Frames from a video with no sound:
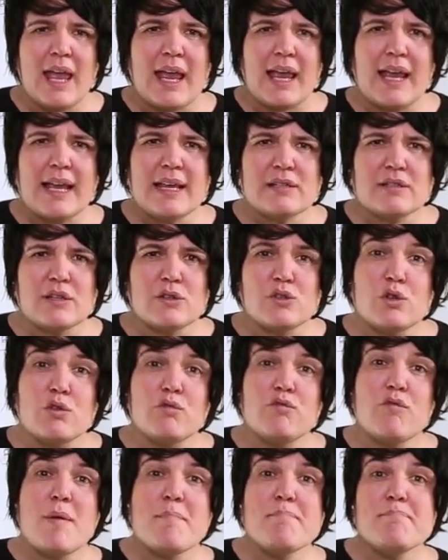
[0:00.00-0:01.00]
is
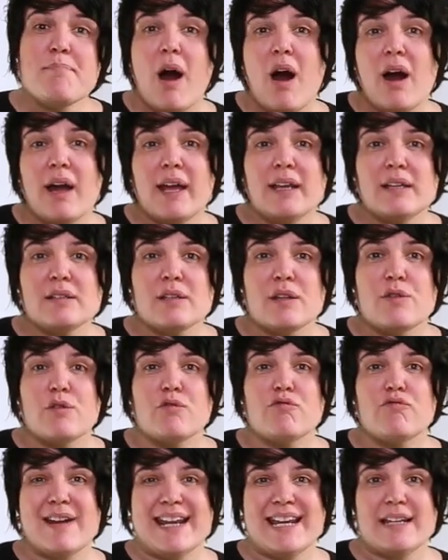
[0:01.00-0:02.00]
to remind
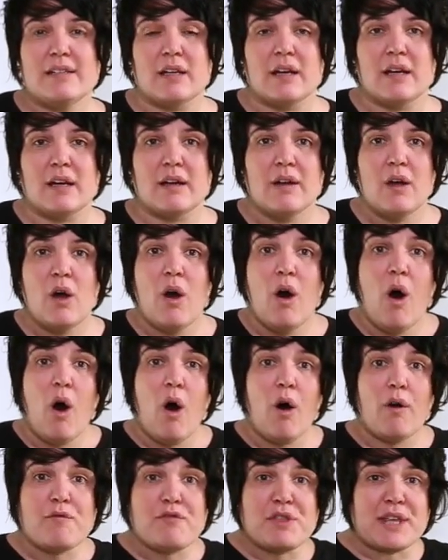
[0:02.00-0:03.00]
the reader
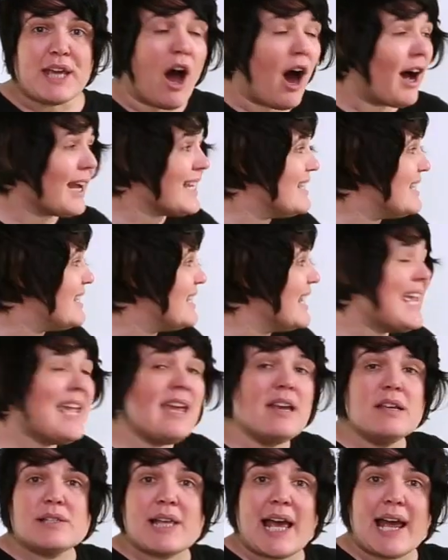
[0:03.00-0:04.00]
of the
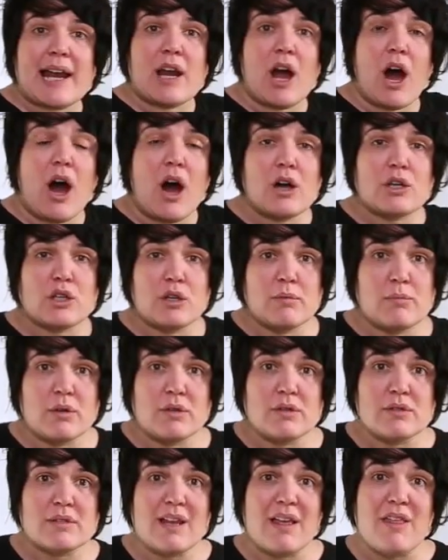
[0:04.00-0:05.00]
ideas and
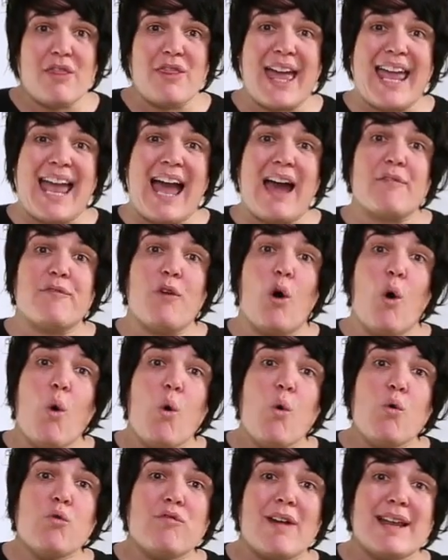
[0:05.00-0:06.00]
arguments they have
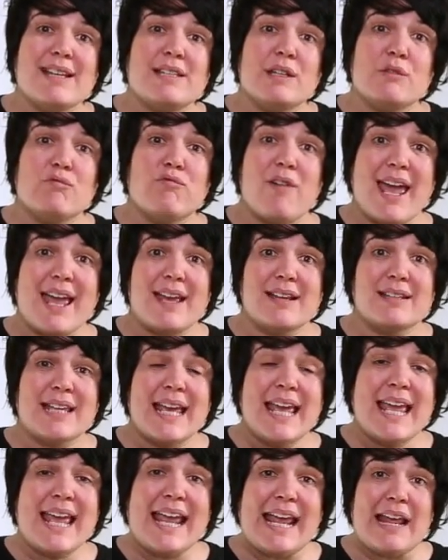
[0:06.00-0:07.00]
already
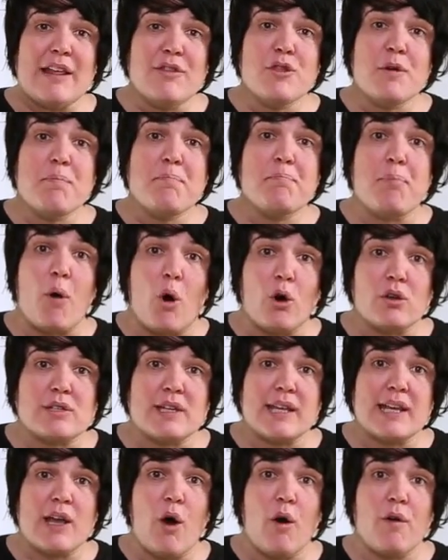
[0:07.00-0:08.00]
read in the body